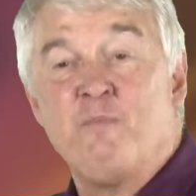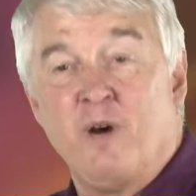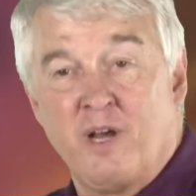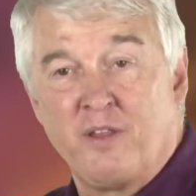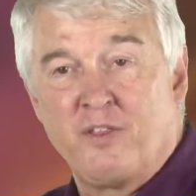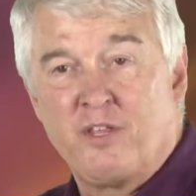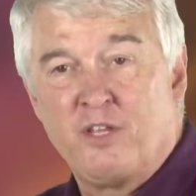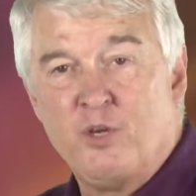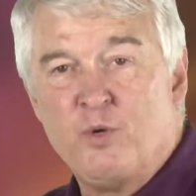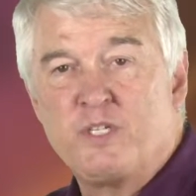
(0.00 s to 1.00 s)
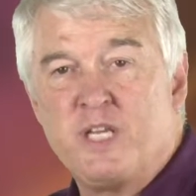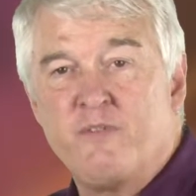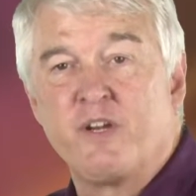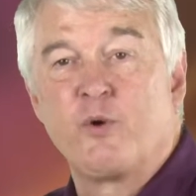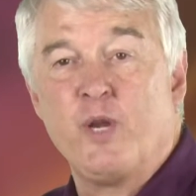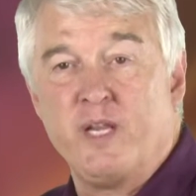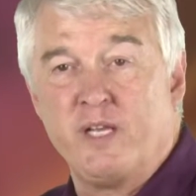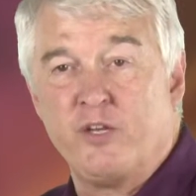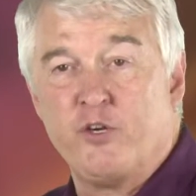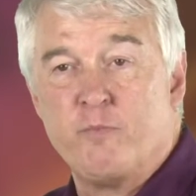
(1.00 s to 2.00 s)
month, you receive a
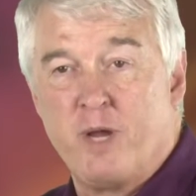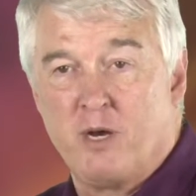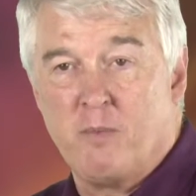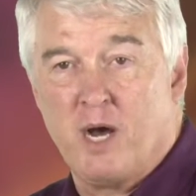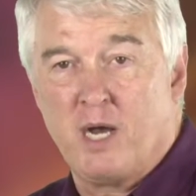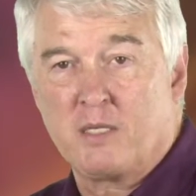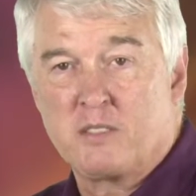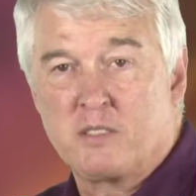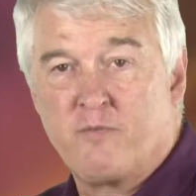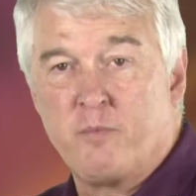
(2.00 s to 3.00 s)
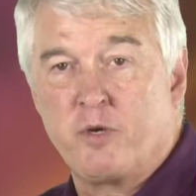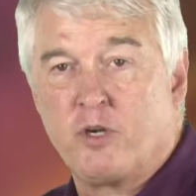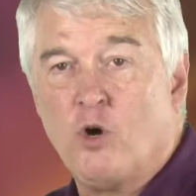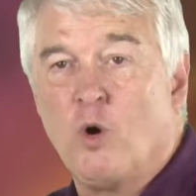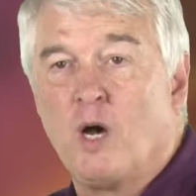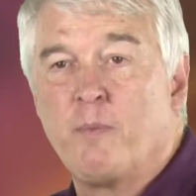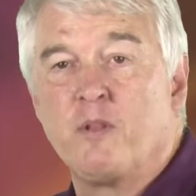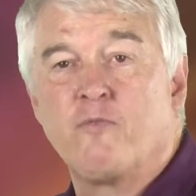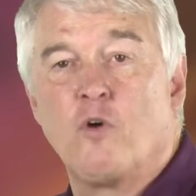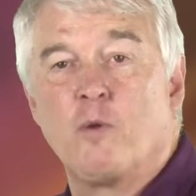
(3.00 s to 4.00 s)
greeting in your mailbox from your co-op in
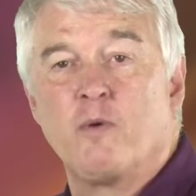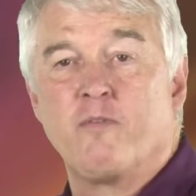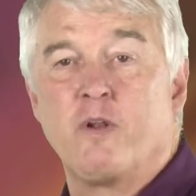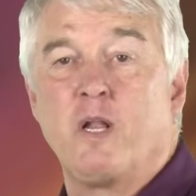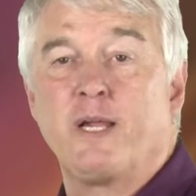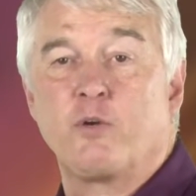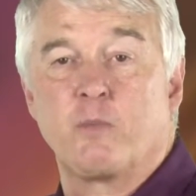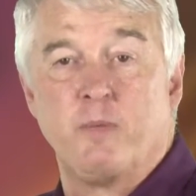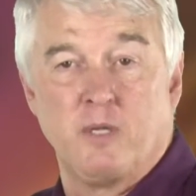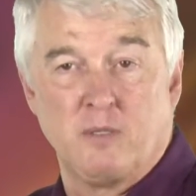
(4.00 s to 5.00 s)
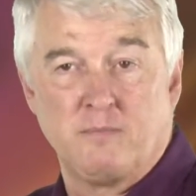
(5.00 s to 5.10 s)
the form of an electric bill.